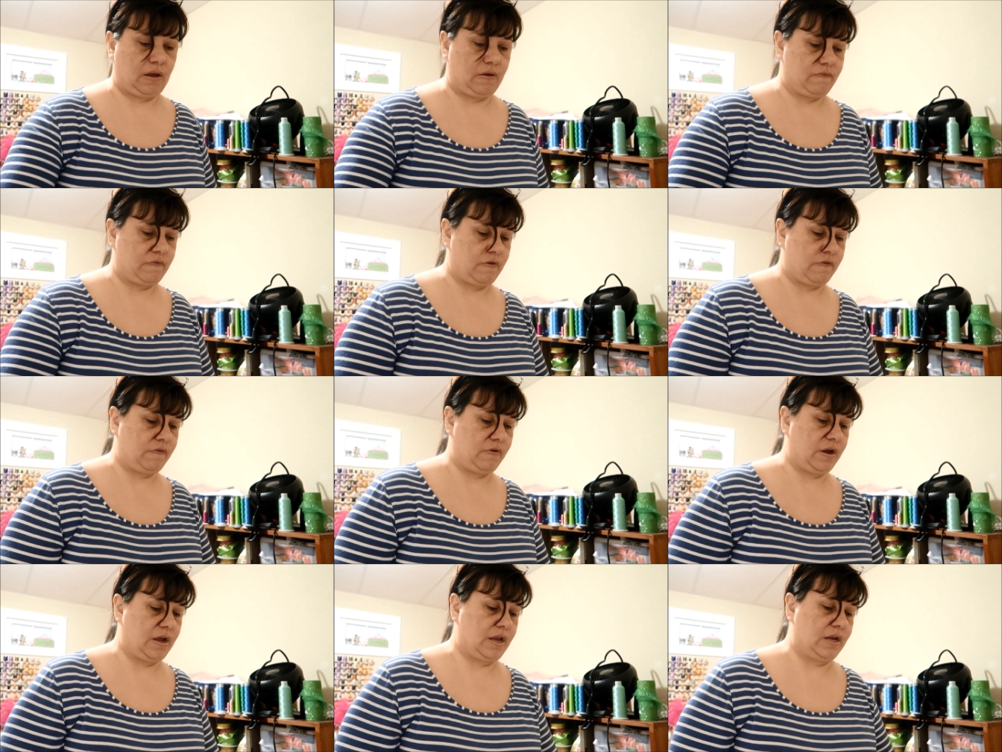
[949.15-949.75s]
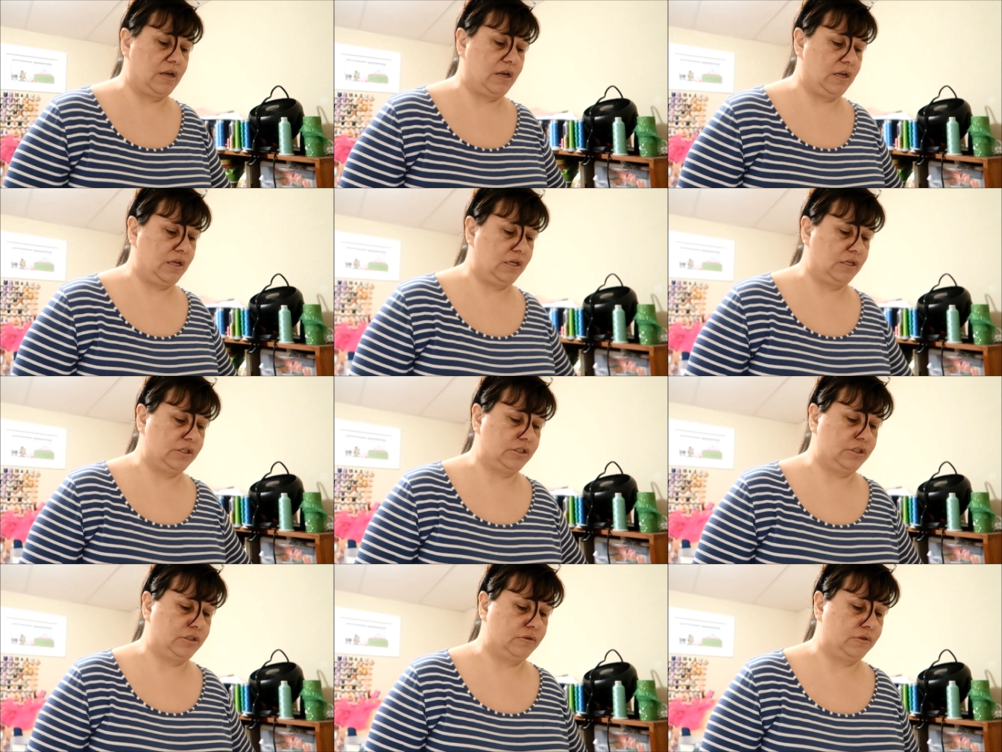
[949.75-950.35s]
I've never had any
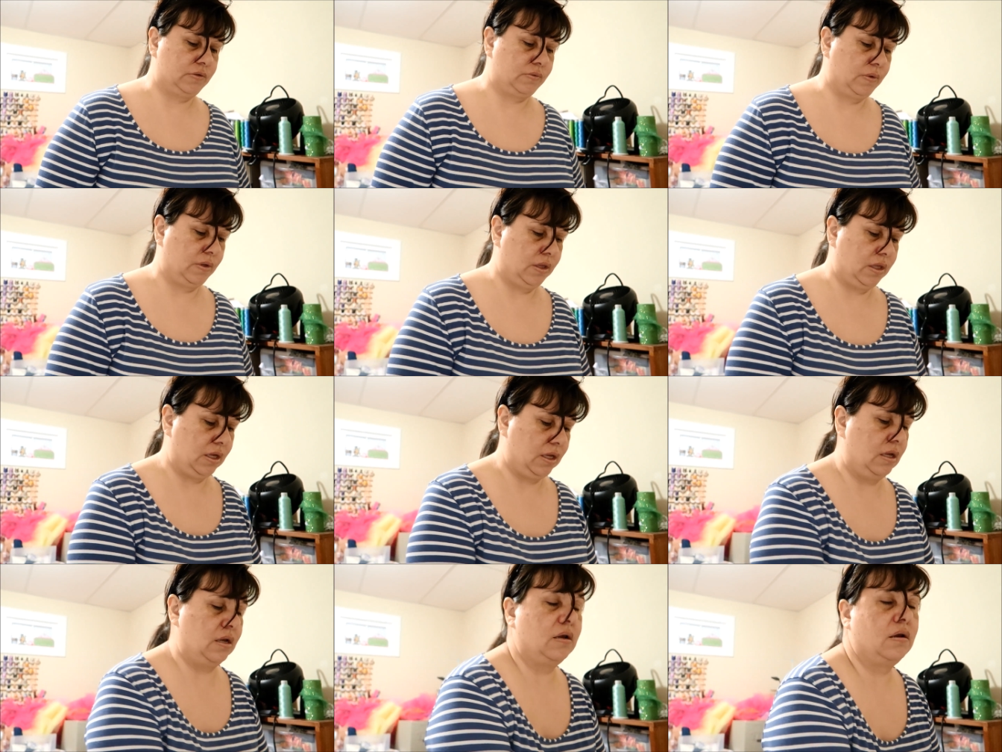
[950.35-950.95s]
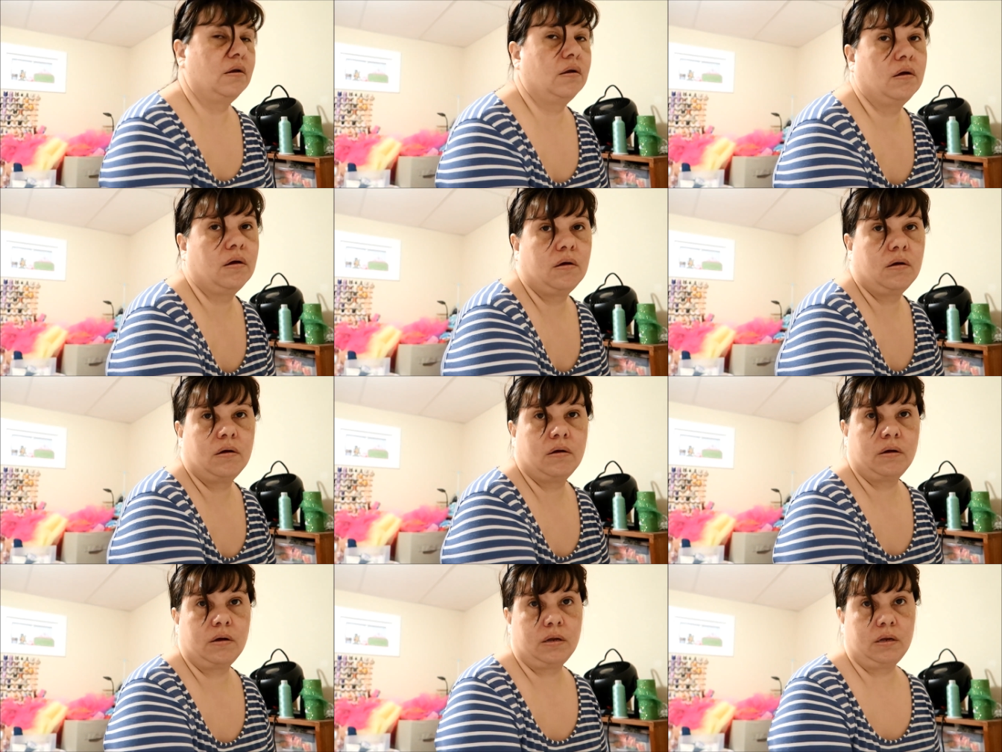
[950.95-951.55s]
issues with it
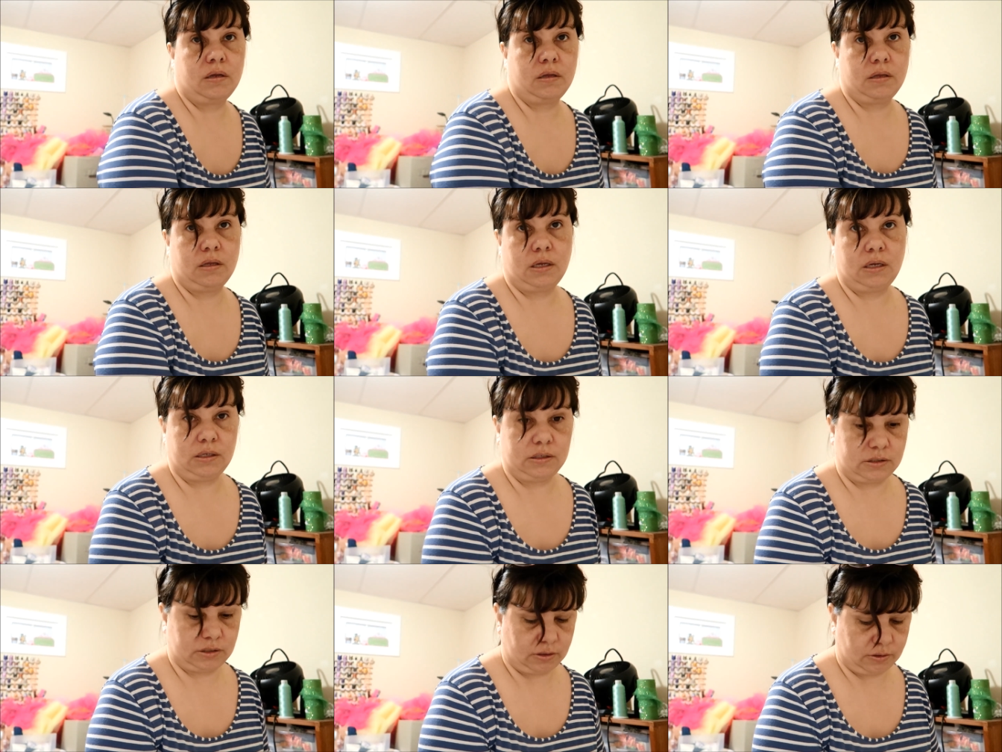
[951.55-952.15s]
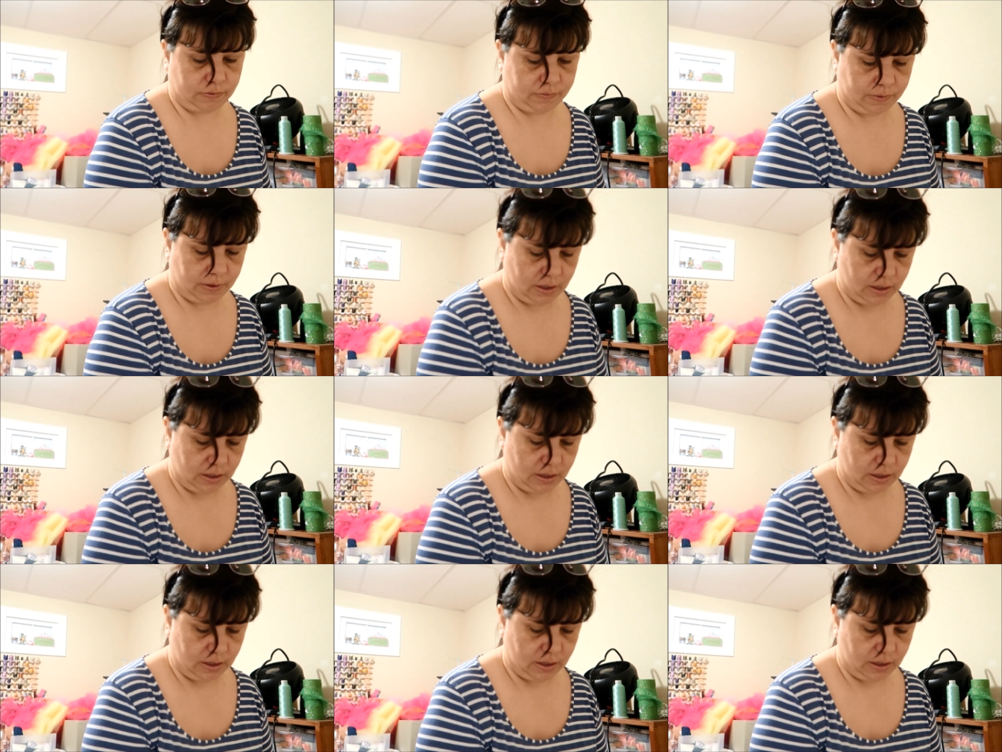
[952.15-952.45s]
or anything, so.